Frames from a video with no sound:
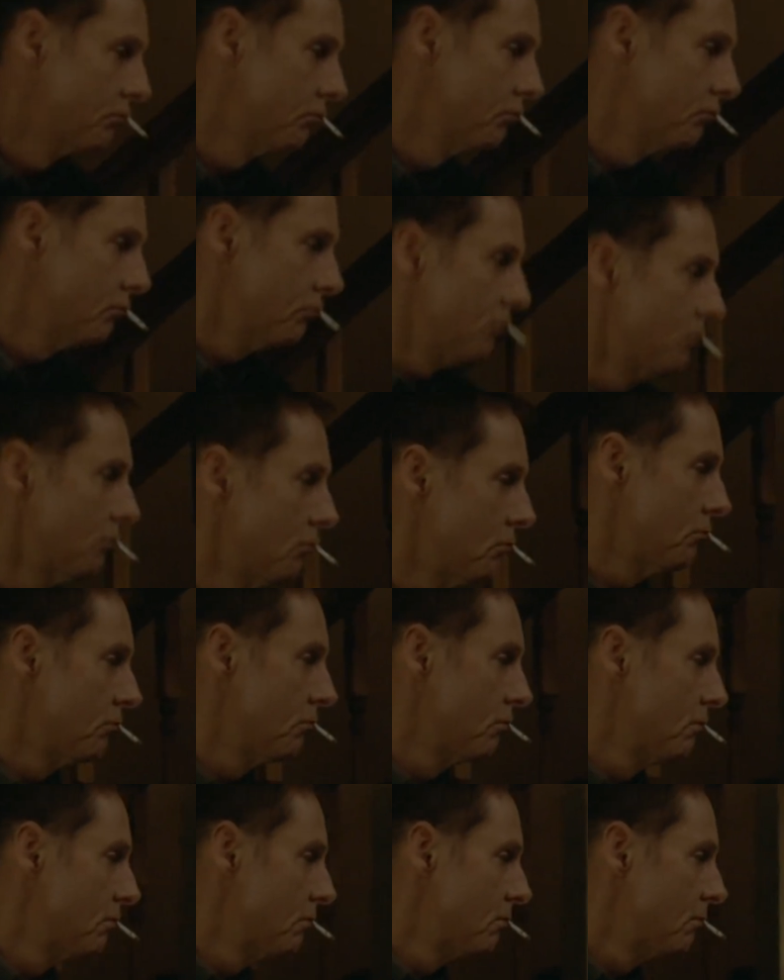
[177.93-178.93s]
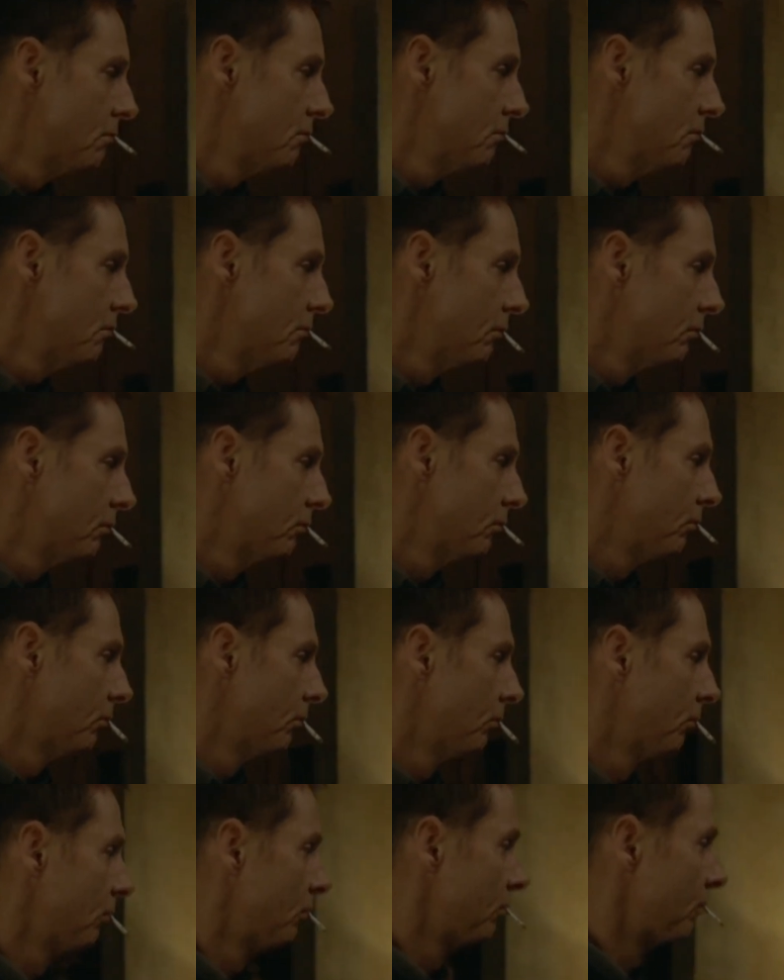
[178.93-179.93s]
with minimal exposition,
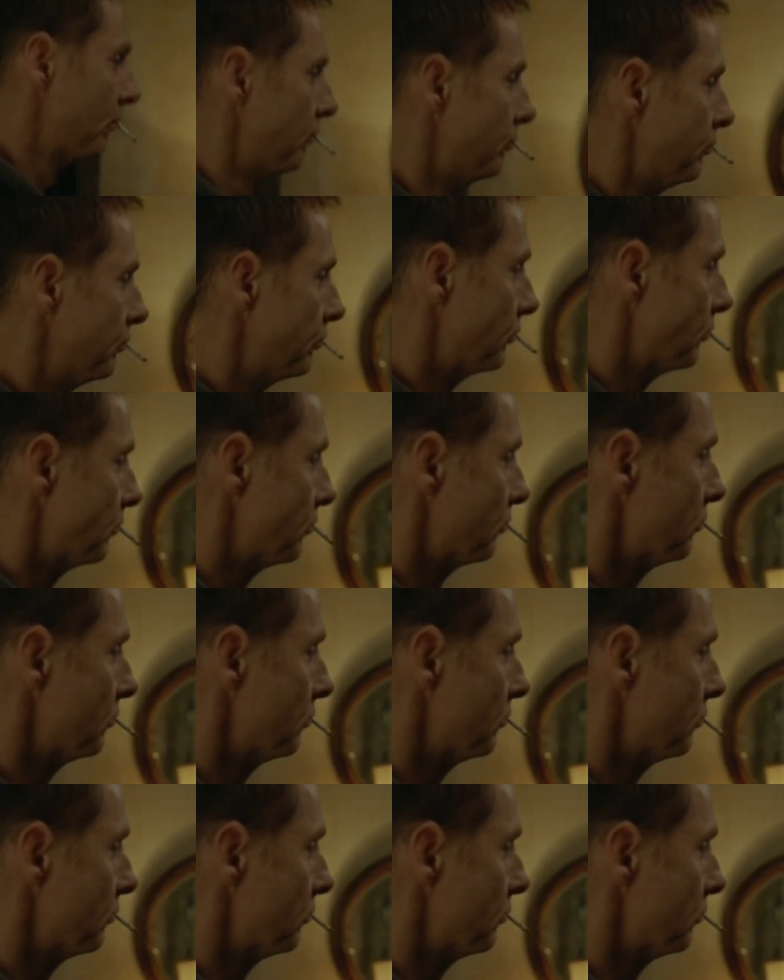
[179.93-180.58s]
minimal dialogue in